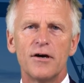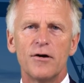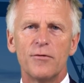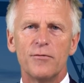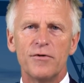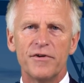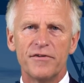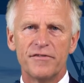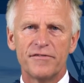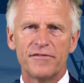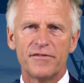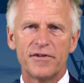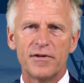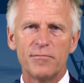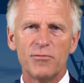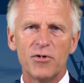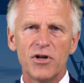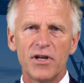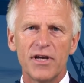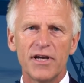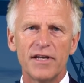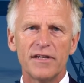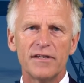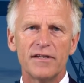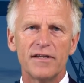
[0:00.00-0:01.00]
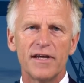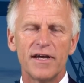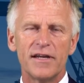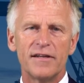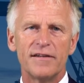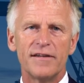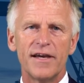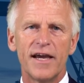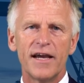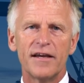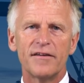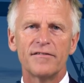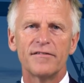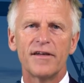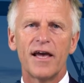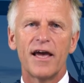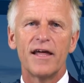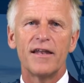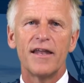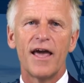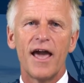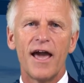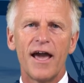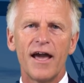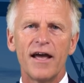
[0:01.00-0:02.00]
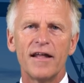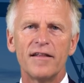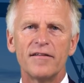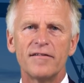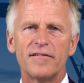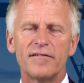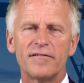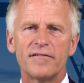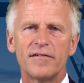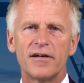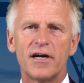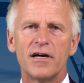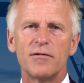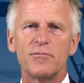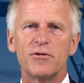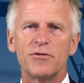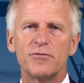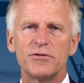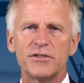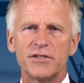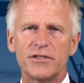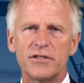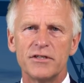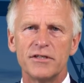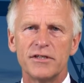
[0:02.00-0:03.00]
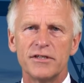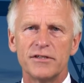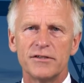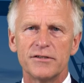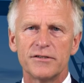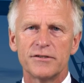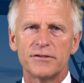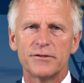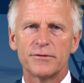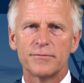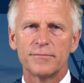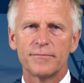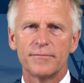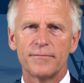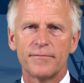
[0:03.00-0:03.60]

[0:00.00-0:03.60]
with simulated attacks enhance cyber resilience.